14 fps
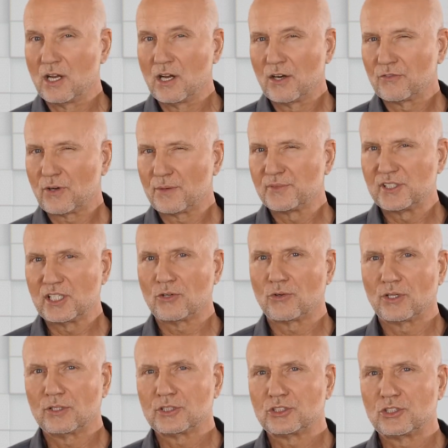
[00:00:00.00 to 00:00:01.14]
From
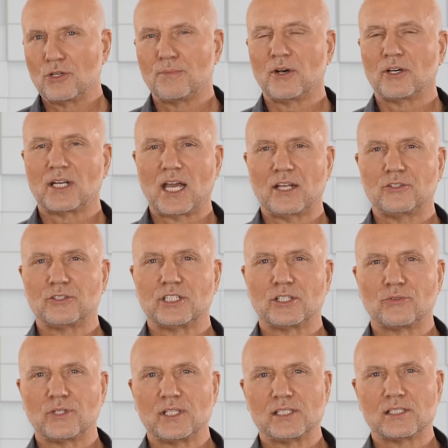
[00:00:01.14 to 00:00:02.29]
0 to about 100
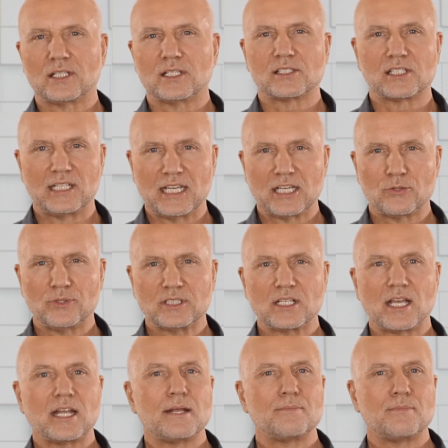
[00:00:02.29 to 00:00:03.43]
degrees it is liquid,
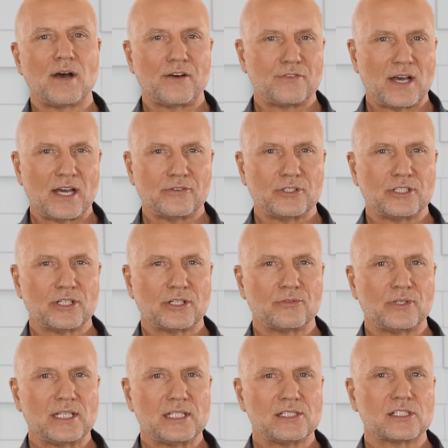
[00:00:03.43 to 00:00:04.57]
and above 100
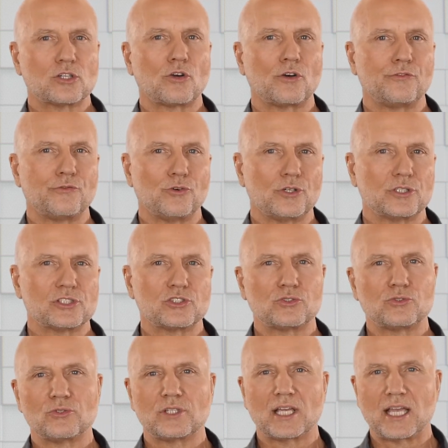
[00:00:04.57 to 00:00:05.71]
degrees converts
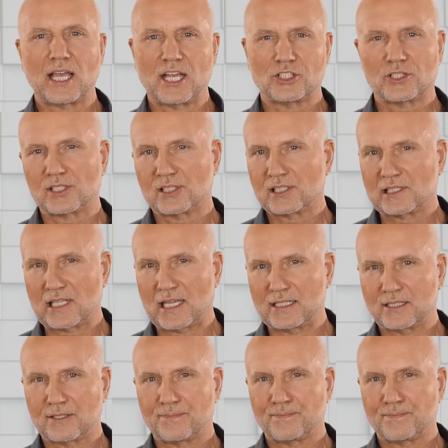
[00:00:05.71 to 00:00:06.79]
to the gaseous state.